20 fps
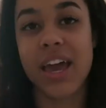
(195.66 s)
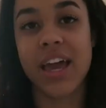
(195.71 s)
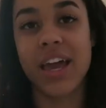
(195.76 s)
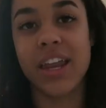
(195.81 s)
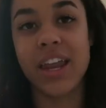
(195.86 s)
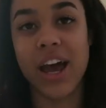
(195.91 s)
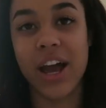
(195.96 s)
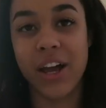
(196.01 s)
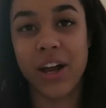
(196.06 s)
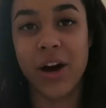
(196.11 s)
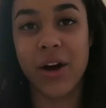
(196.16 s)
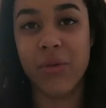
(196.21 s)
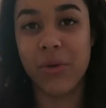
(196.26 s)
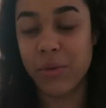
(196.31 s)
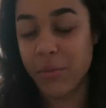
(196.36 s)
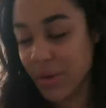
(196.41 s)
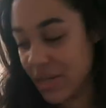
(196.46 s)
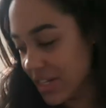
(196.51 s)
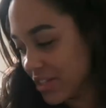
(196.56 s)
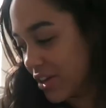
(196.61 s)
and I got
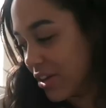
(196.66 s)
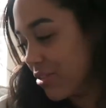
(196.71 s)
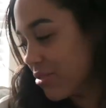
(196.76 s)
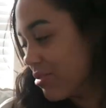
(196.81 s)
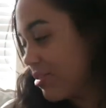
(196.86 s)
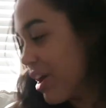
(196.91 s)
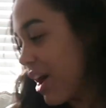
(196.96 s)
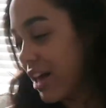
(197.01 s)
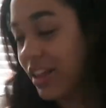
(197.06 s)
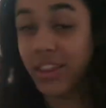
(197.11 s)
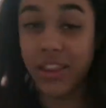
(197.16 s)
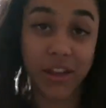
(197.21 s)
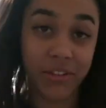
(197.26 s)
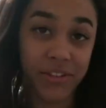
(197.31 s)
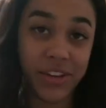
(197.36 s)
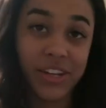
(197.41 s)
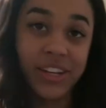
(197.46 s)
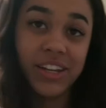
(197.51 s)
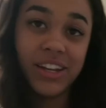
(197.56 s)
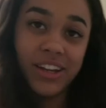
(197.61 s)
one myself. I
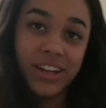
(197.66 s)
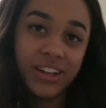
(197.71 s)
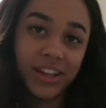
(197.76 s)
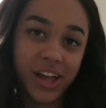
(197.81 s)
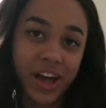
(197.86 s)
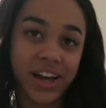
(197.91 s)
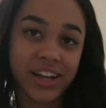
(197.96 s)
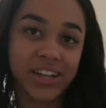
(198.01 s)
love it a